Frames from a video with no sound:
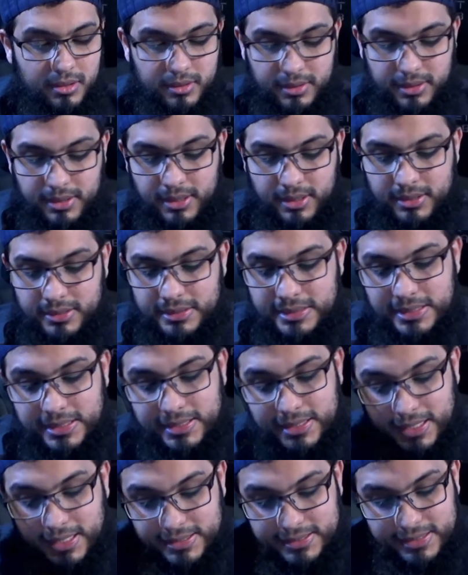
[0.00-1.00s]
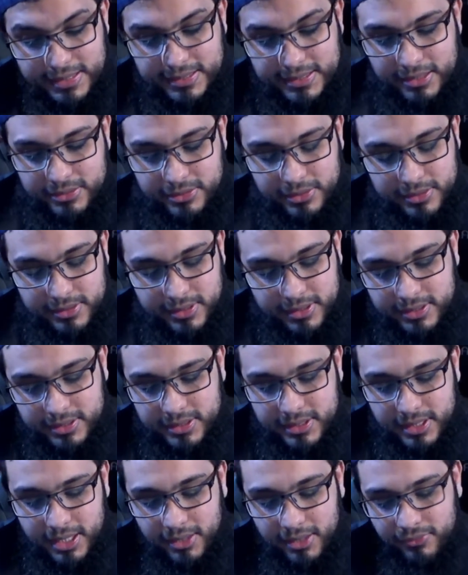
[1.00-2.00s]
Yeah, there's actually an
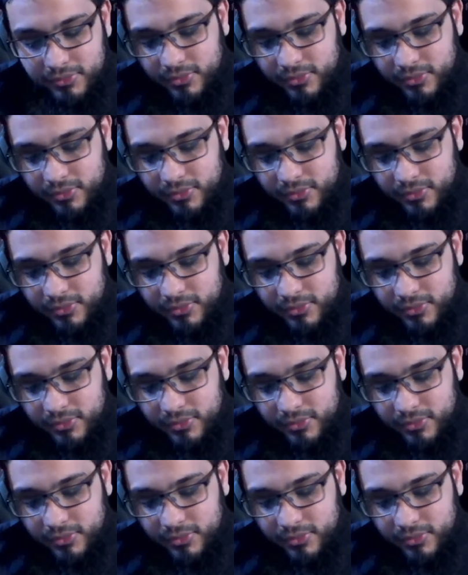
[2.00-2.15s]
ikhtilaf